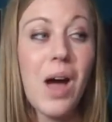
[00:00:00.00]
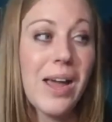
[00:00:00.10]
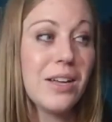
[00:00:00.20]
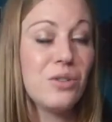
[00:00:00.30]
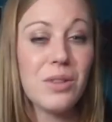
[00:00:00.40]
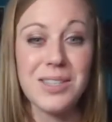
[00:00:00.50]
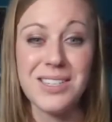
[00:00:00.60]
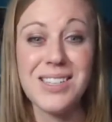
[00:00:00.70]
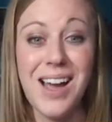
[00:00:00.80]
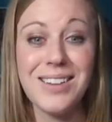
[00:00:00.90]
So I could do
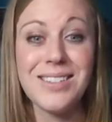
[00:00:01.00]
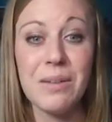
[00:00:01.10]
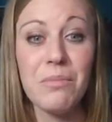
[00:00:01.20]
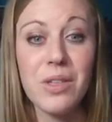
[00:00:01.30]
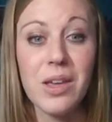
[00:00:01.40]
this exact same